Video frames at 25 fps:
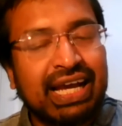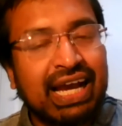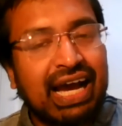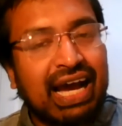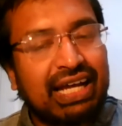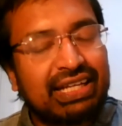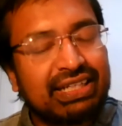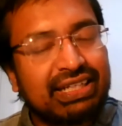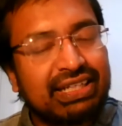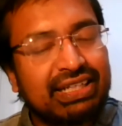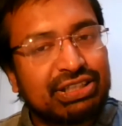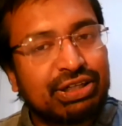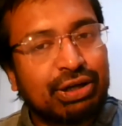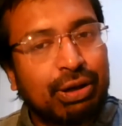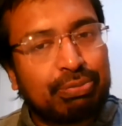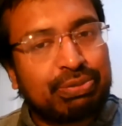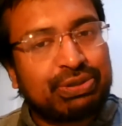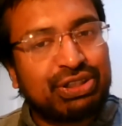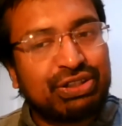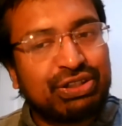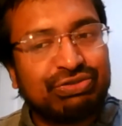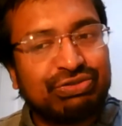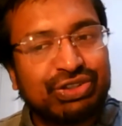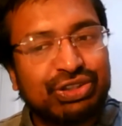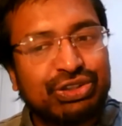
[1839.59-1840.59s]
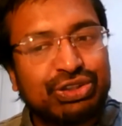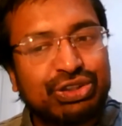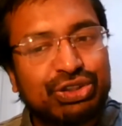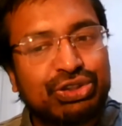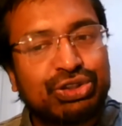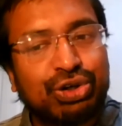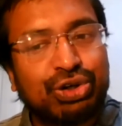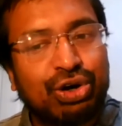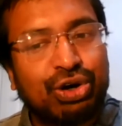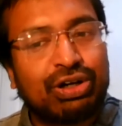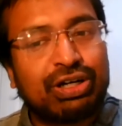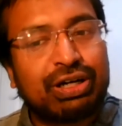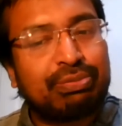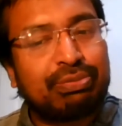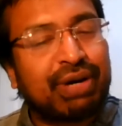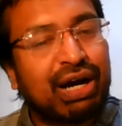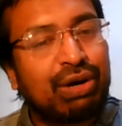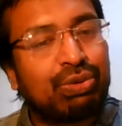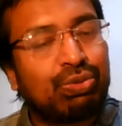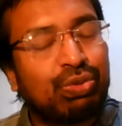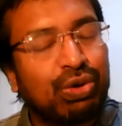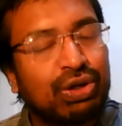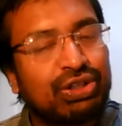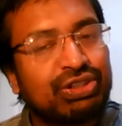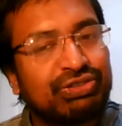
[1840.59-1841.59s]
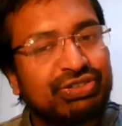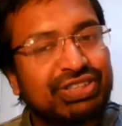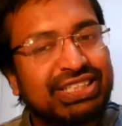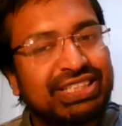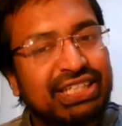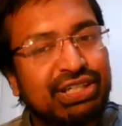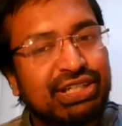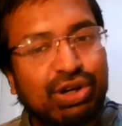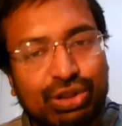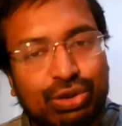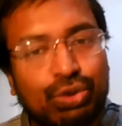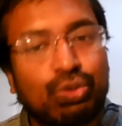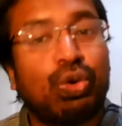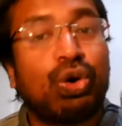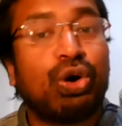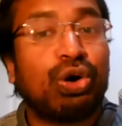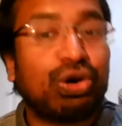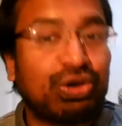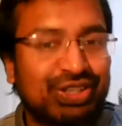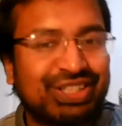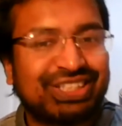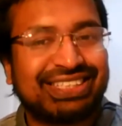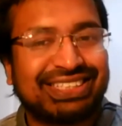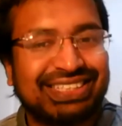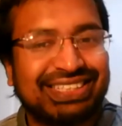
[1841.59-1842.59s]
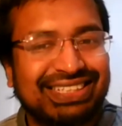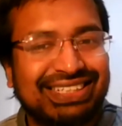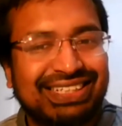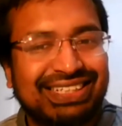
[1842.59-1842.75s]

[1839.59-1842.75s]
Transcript: and it's an opportunity for you to talk about what you've seen on the wards